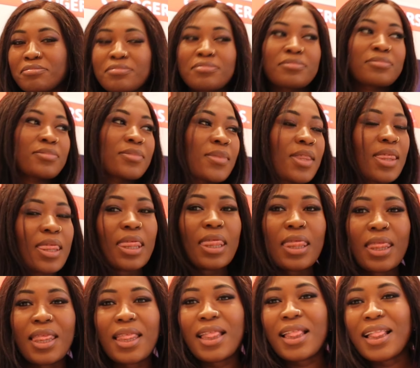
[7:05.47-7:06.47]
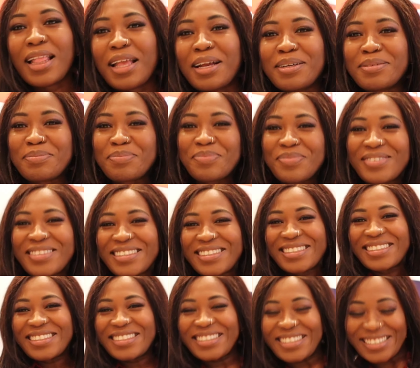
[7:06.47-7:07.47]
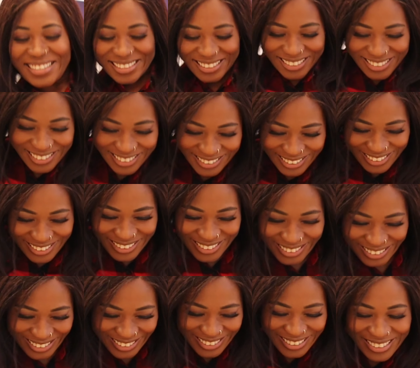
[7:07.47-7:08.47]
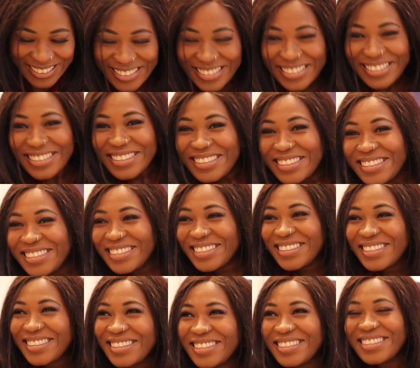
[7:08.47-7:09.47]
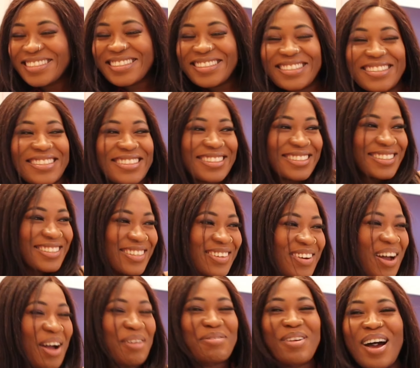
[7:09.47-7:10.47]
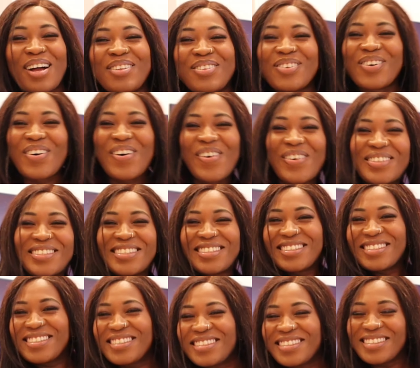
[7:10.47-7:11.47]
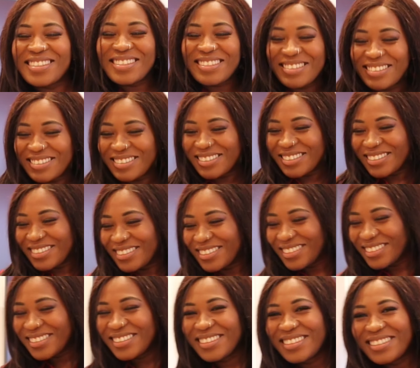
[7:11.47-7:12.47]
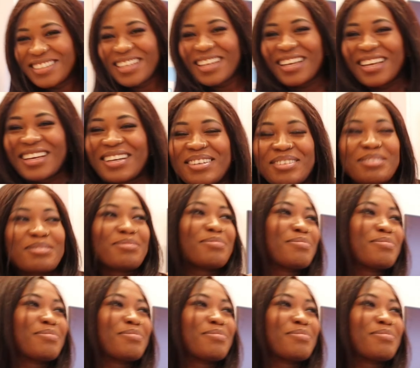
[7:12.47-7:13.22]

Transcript: Uh hands, I have to go to bed. Help you out go home. That's my little said. I'm not going. It's called skip the dishes.